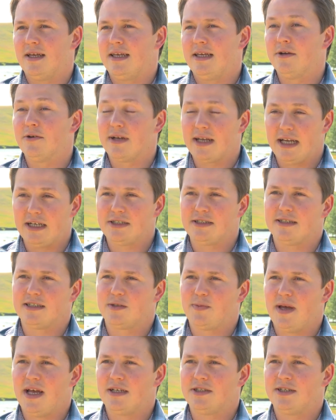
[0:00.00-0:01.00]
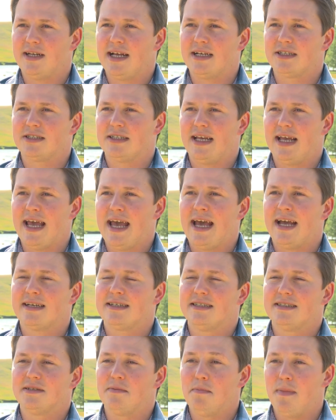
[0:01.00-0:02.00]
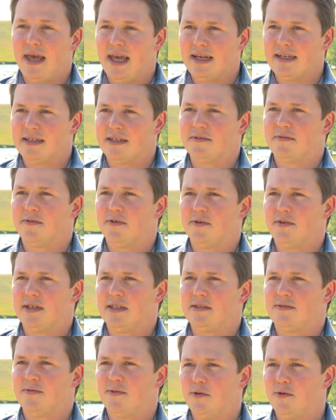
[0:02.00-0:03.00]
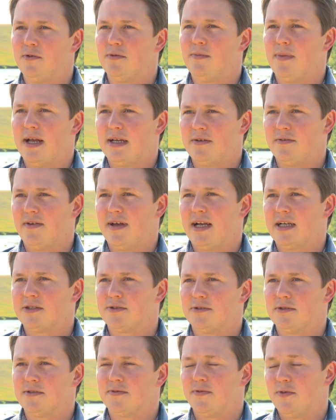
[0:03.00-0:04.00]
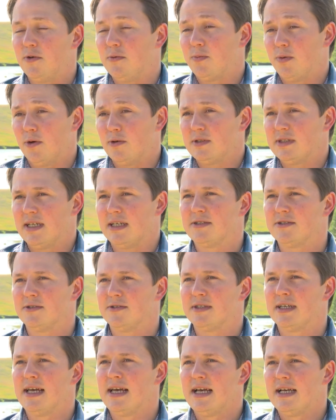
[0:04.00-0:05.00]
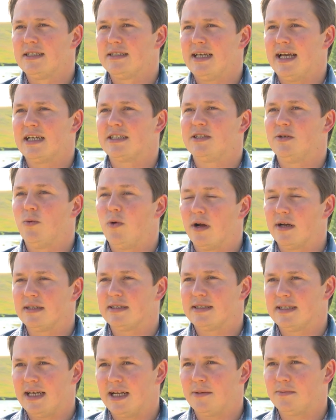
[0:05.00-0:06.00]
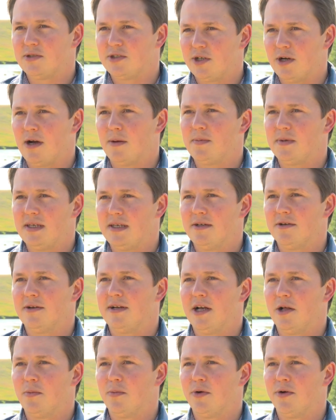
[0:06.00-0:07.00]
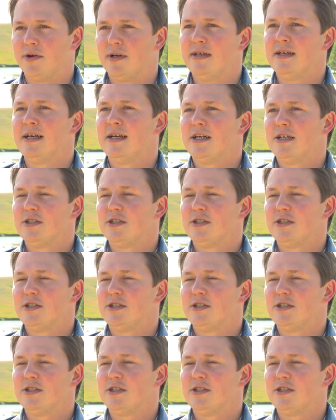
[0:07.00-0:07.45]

irrigation expansion actually act as a magnet for these food manufacturers, food processors, to actually want to set up shop here in Alberta.